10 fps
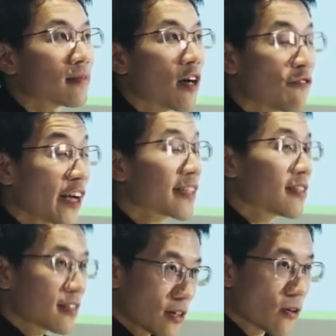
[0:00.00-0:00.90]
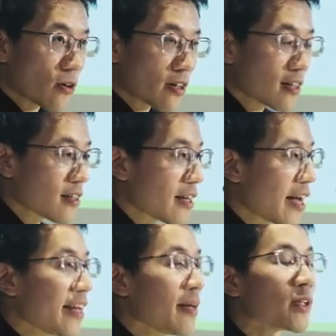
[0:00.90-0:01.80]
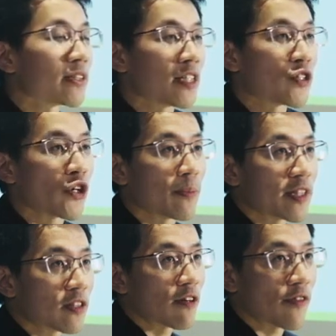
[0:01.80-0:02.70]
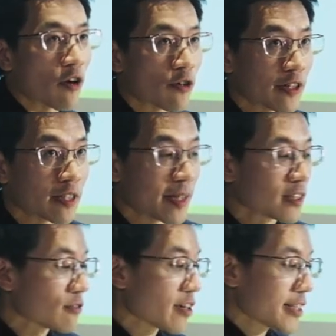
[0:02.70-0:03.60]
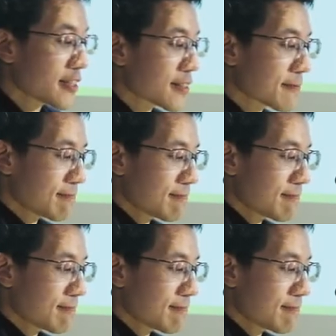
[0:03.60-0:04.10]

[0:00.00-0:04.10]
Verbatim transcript: affect or uh, enable the enjoyment of our fundamental rights.